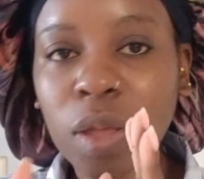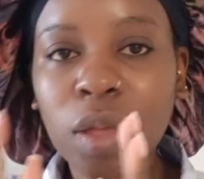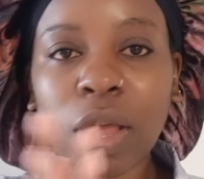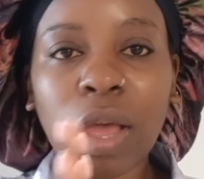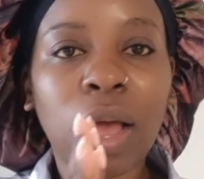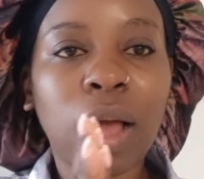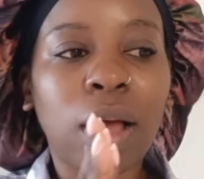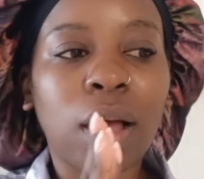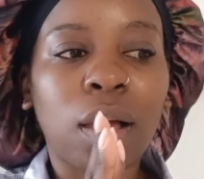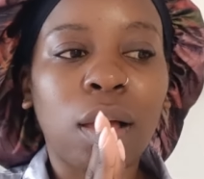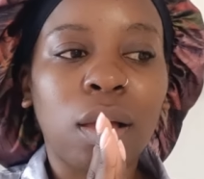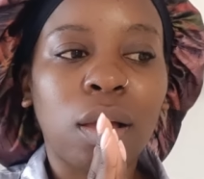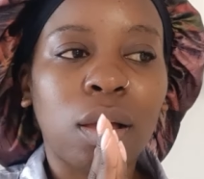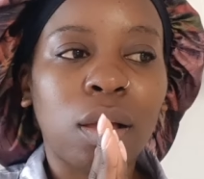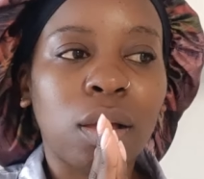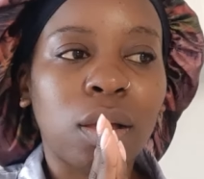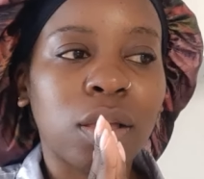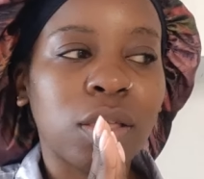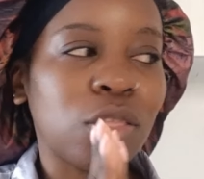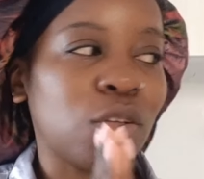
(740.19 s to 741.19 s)

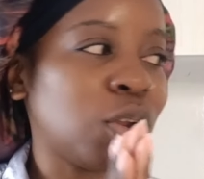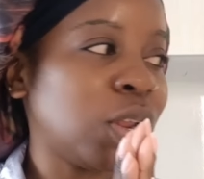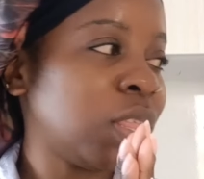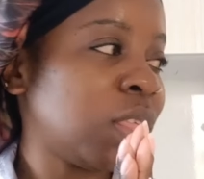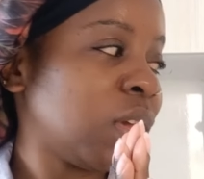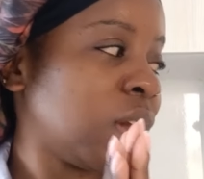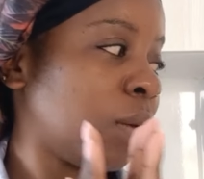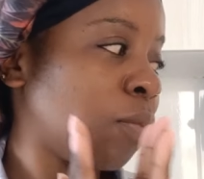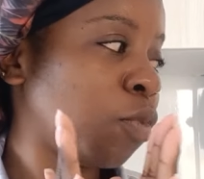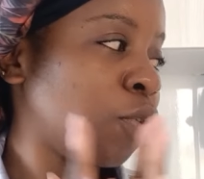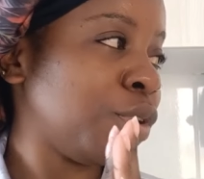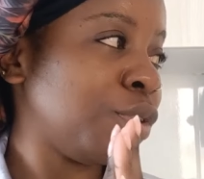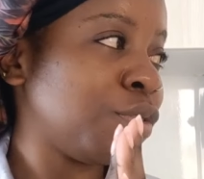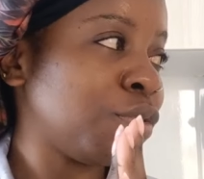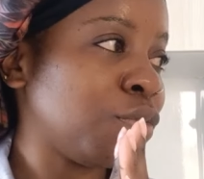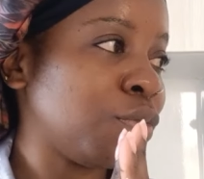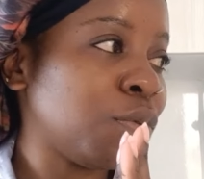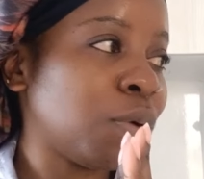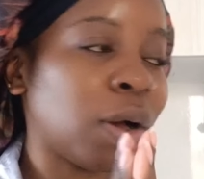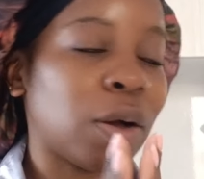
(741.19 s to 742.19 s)
The only thing I'm going to
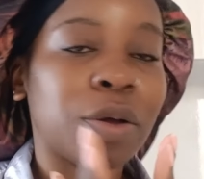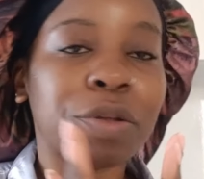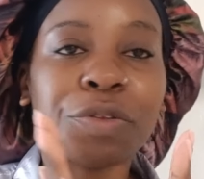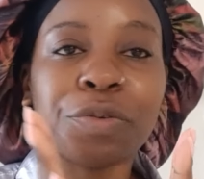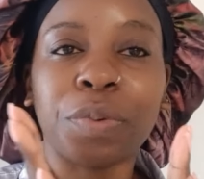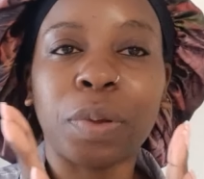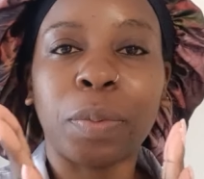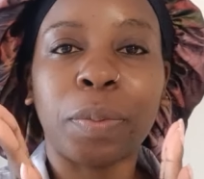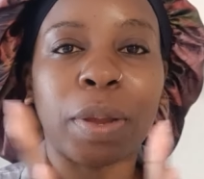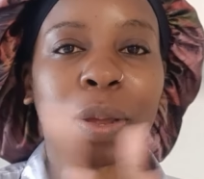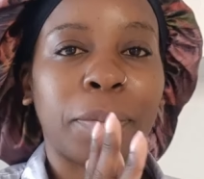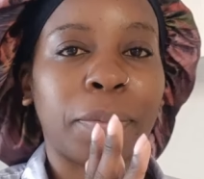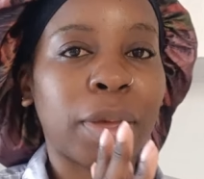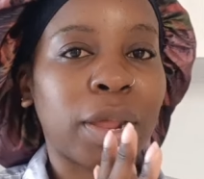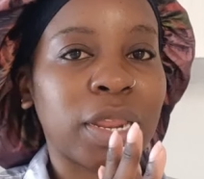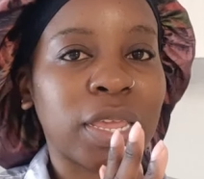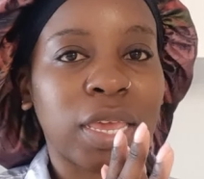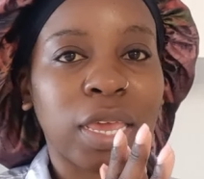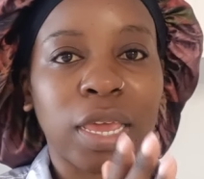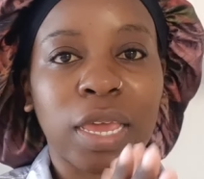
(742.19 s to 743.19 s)
do, I want to prepare a
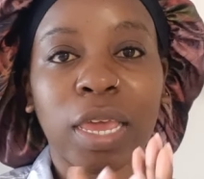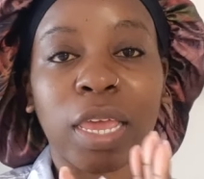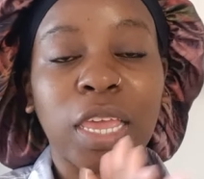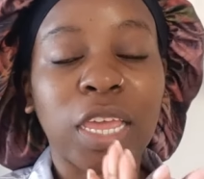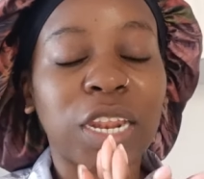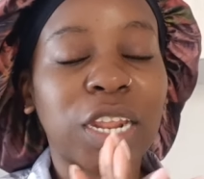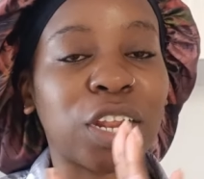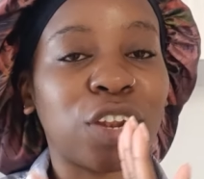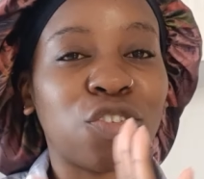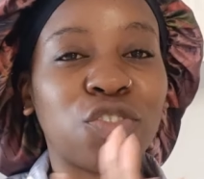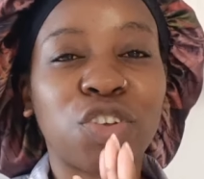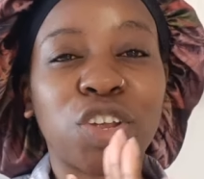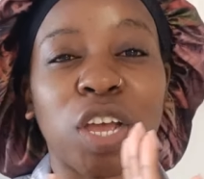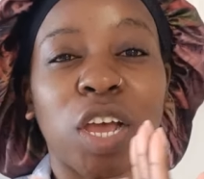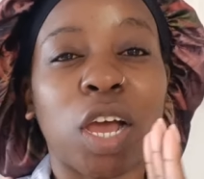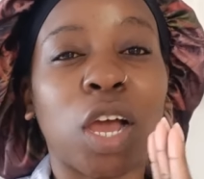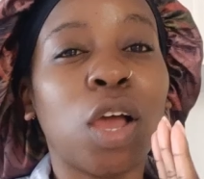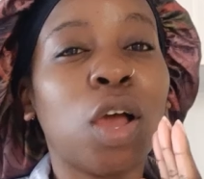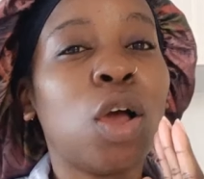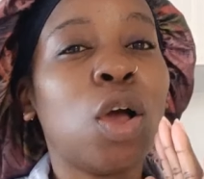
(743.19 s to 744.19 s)
pancake in Itandosha
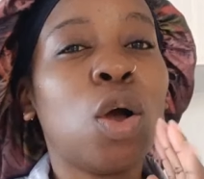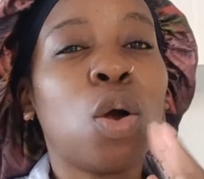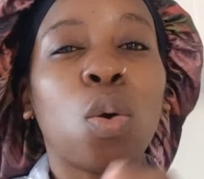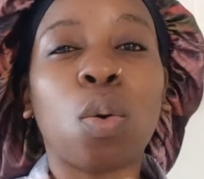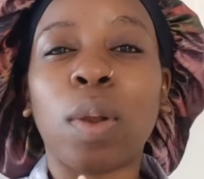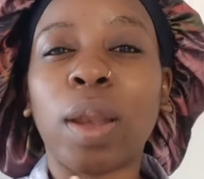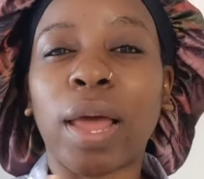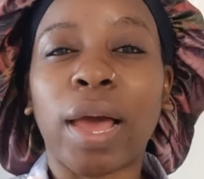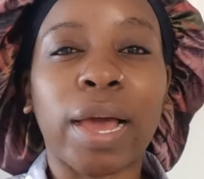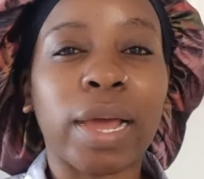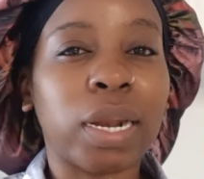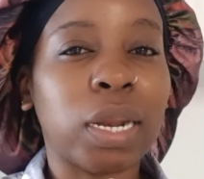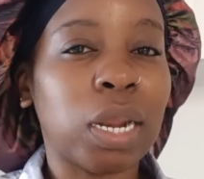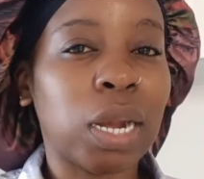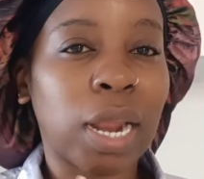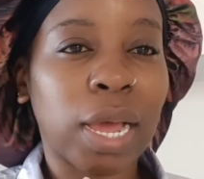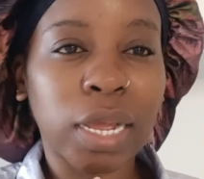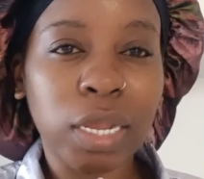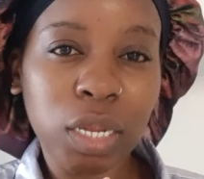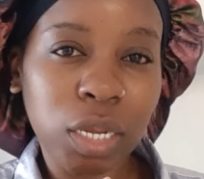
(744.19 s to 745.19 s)
Kula hadi
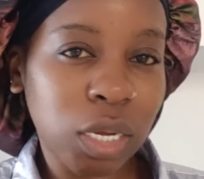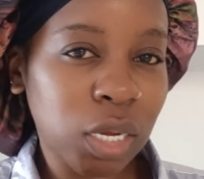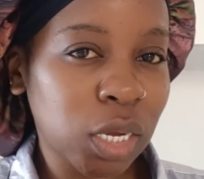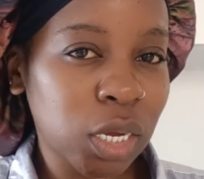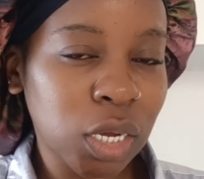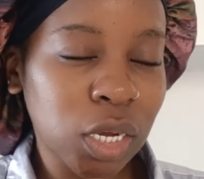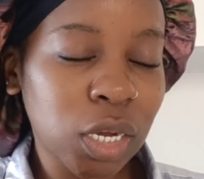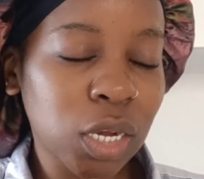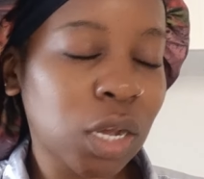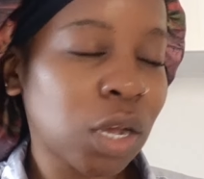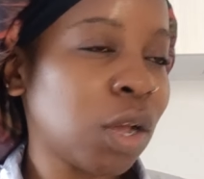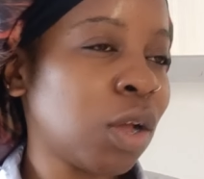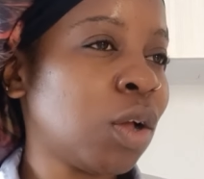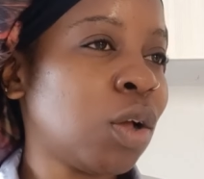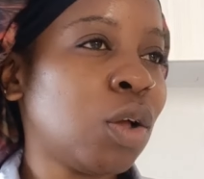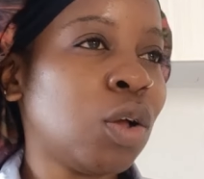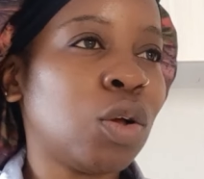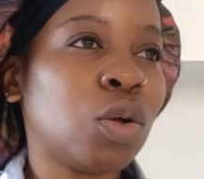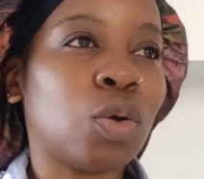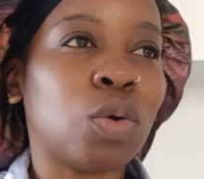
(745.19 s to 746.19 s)
lunch,
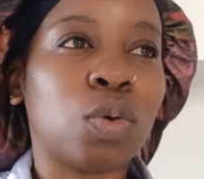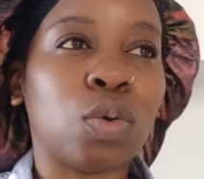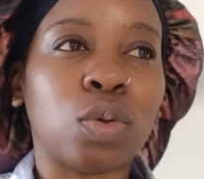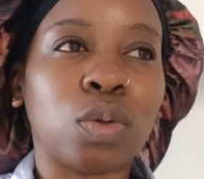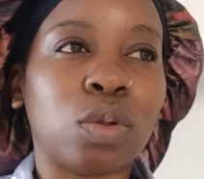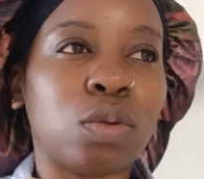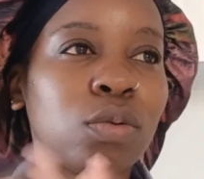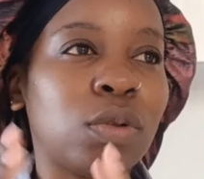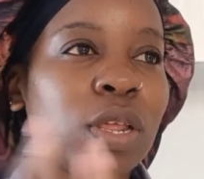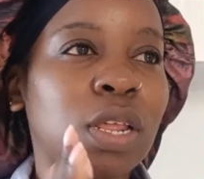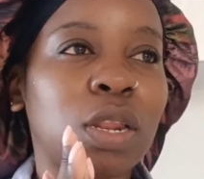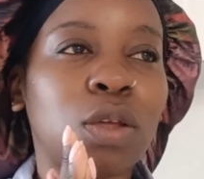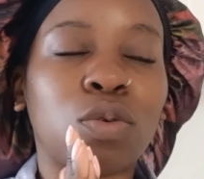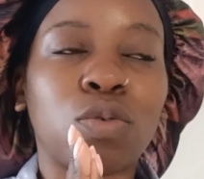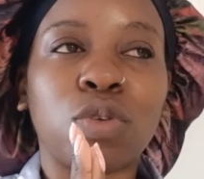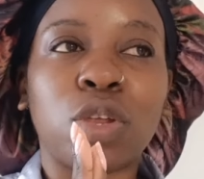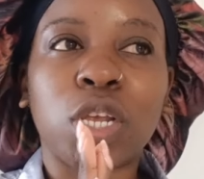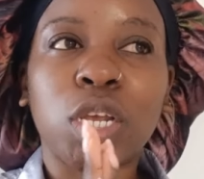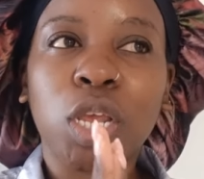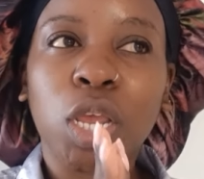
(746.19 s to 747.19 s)
because today I'm
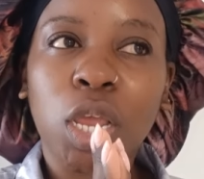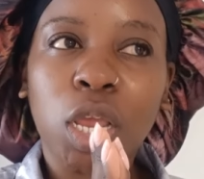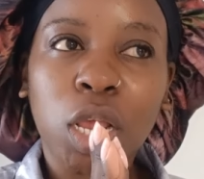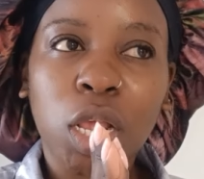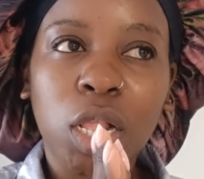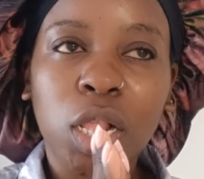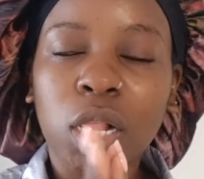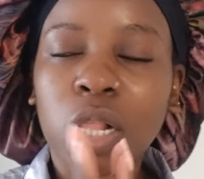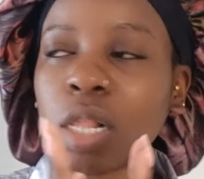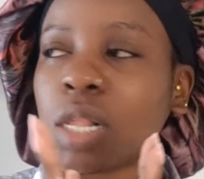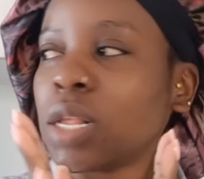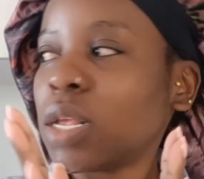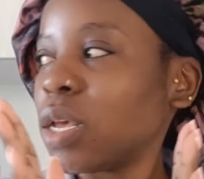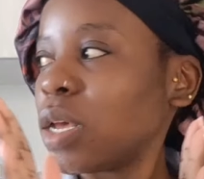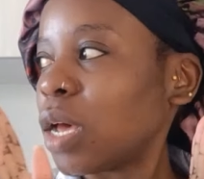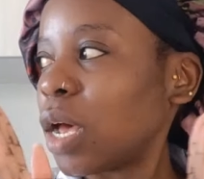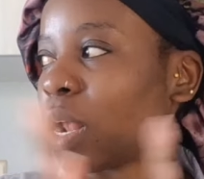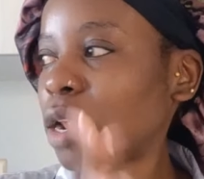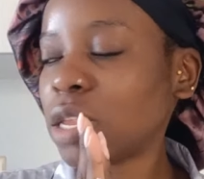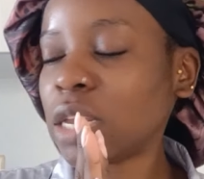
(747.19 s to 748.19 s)
going to chill.
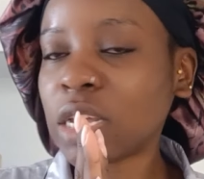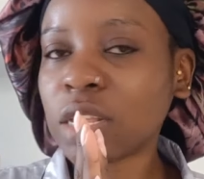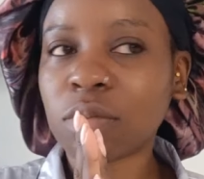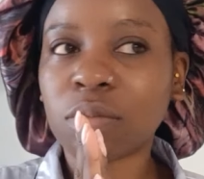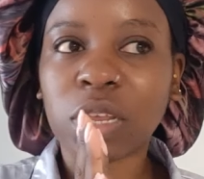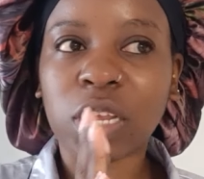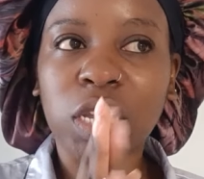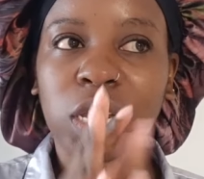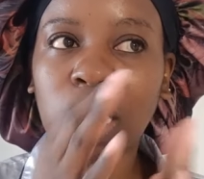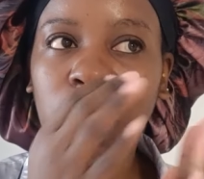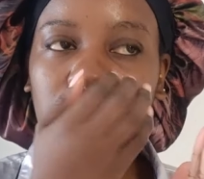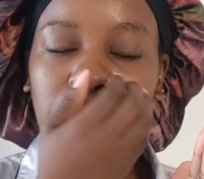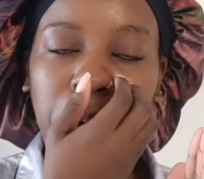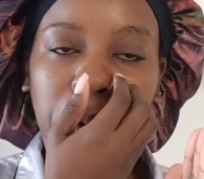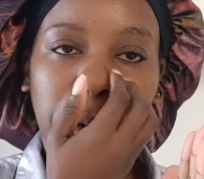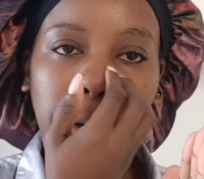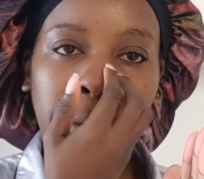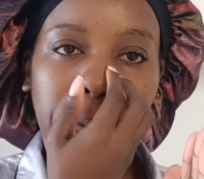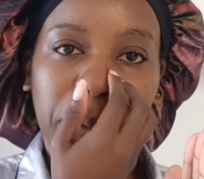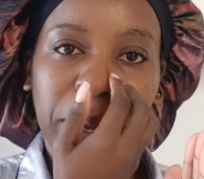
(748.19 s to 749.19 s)
I'll just be chilling with
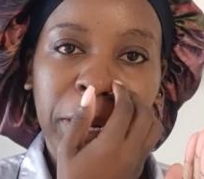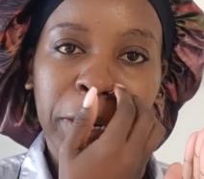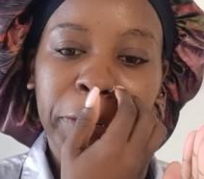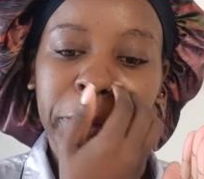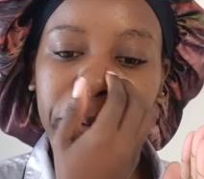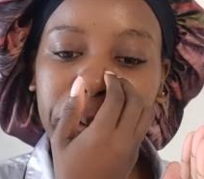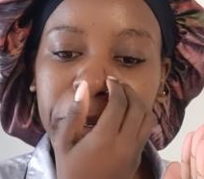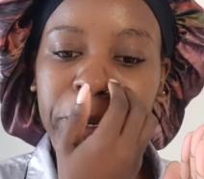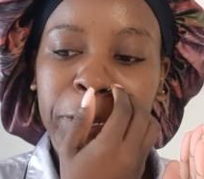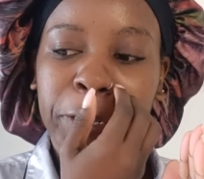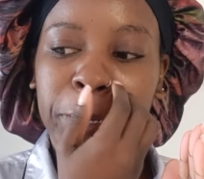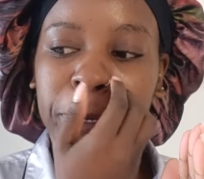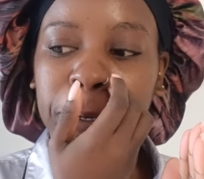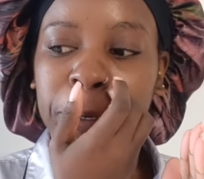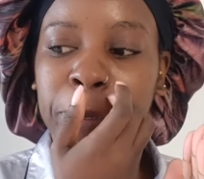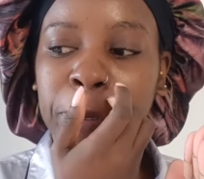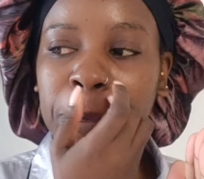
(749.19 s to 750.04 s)
my balcony